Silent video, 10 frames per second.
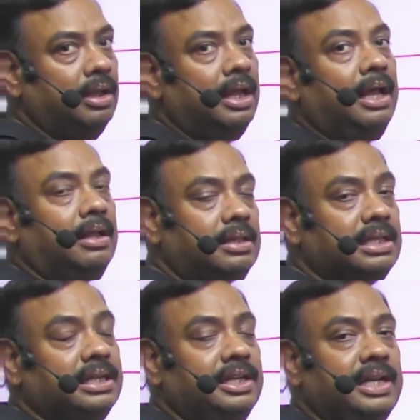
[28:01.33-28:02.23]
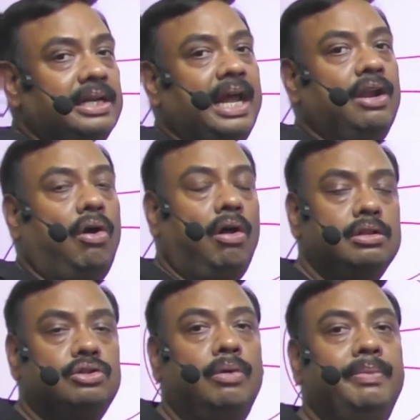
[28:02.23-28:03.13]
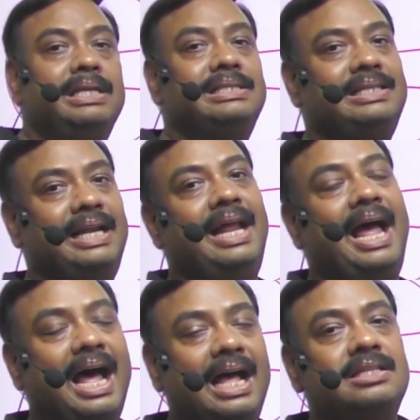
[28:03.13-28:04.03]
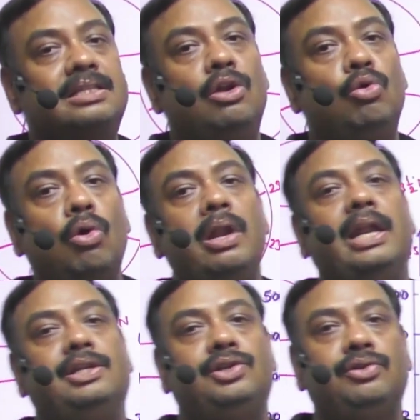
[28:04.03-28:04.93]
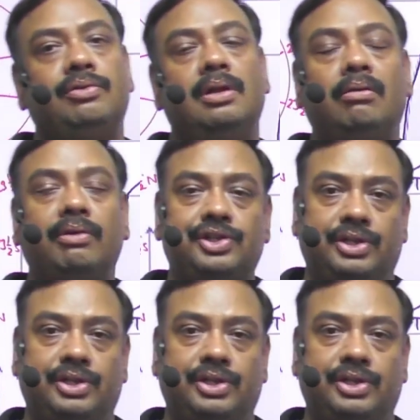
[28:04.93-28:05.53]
this region can also be said as the low latitudinal region.